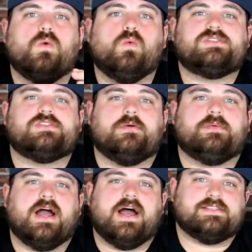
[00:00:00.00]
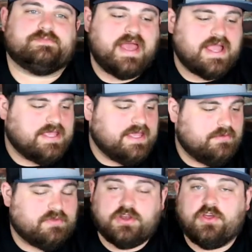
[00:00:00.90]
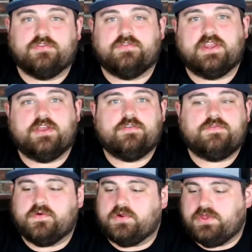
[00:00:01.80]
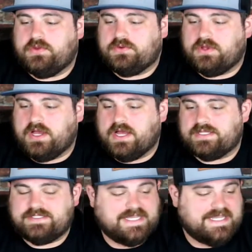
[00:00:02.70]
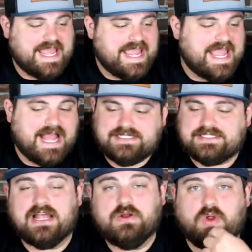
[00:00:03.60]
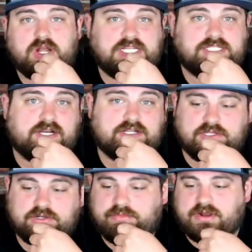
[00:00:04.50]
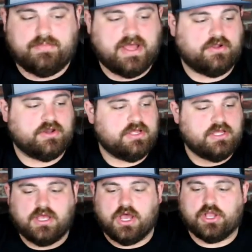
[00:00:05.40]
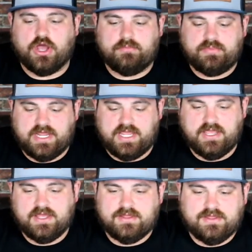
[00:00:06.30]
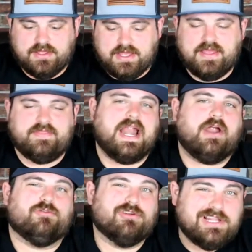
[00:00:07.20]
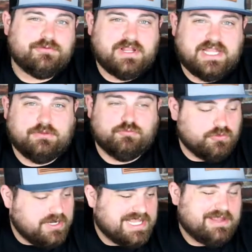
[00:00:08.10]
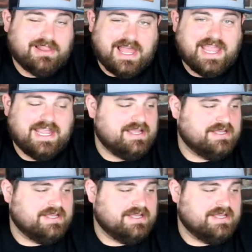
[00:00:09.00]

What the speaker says: What's up, guys? Back again with another video for you. Today, I just kind of wanted to talk a little bit about a company that I really, really, really like.